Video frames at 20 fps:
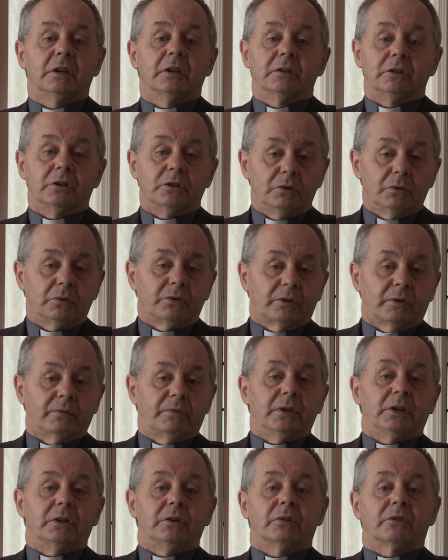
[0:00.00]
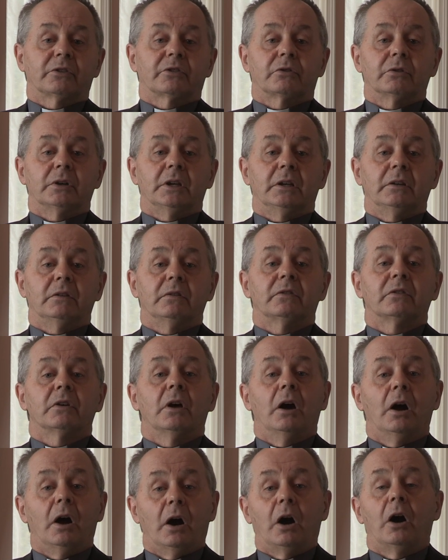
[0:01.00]
the use of video screens,
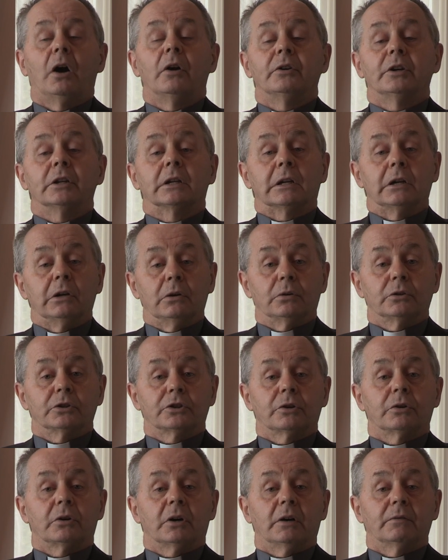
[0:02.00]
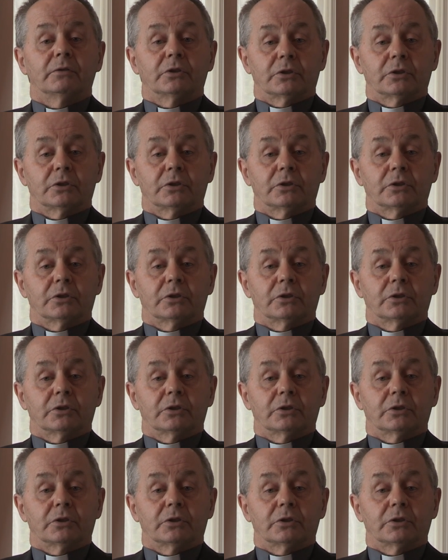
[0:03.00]
or the closure of